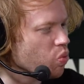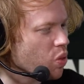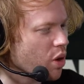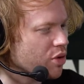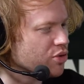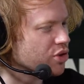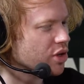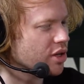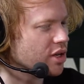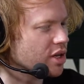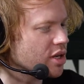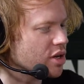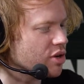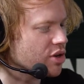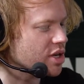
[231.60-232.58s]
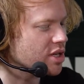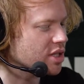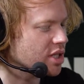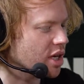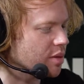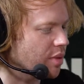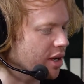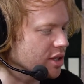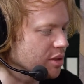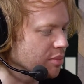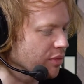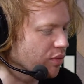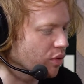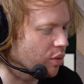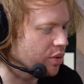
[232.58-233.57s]
there's something he said actually
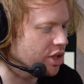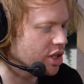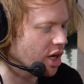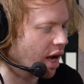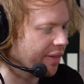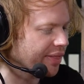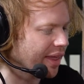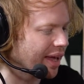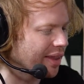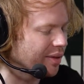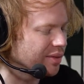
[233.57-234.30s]
before we shot that.